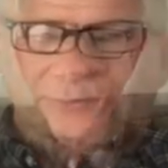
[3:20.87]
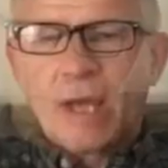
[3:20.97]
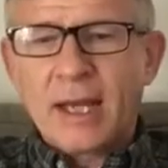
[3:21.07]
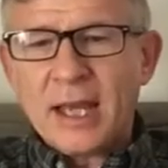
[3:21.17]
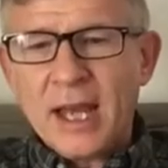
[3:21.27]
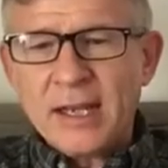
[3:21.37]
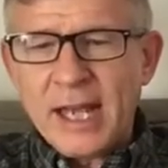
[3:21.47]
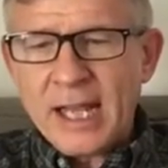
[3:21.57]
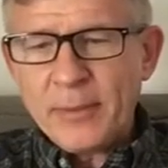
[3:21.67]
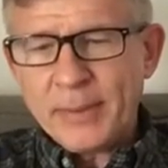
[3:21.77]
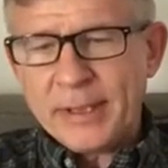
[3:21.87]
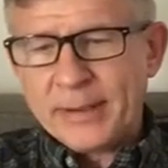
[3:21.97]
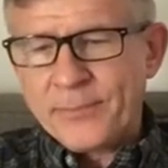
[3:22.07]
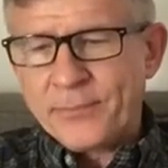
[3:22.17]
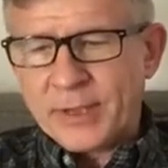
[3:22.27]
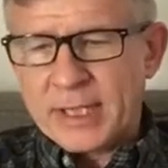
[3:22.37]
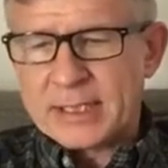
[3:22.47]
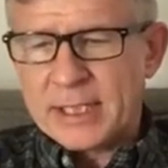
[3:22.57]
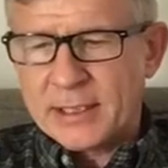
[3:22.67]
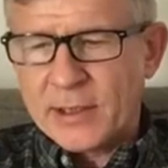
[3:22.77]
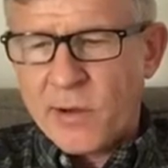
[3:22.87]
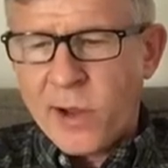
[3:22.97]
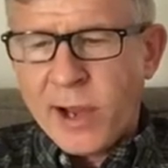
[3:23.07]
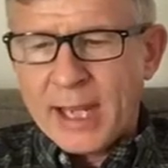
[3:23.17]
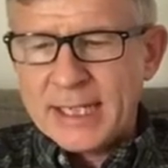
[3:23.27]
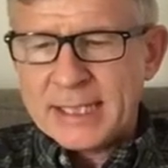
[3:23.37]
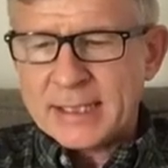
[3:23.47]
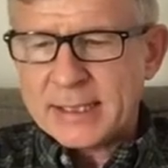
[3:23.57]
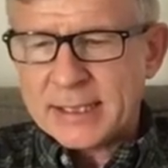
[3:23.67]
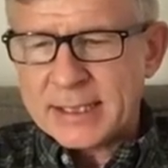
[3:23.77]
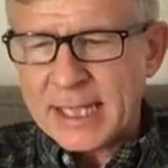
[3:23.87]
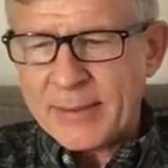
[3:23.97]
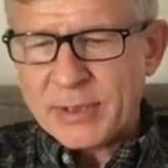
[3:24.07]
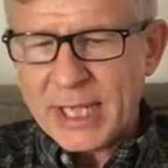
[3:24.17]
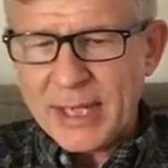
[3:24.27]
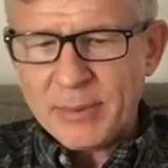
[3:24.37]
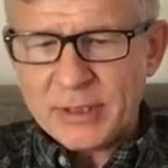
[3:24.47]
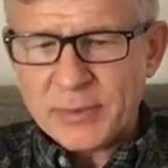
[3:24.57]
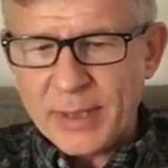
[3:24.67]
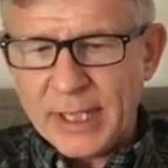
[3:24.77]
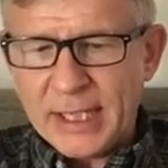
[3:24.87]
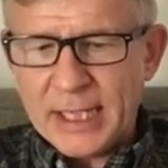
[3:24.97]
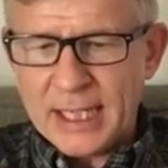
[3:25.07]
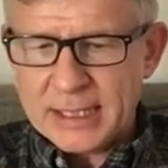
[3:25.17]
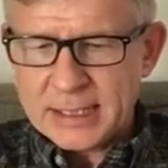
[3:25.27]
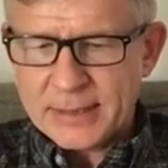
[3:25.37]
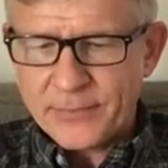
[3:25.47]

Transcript: "I can't help it," I said. "He sits at the same table as me in class."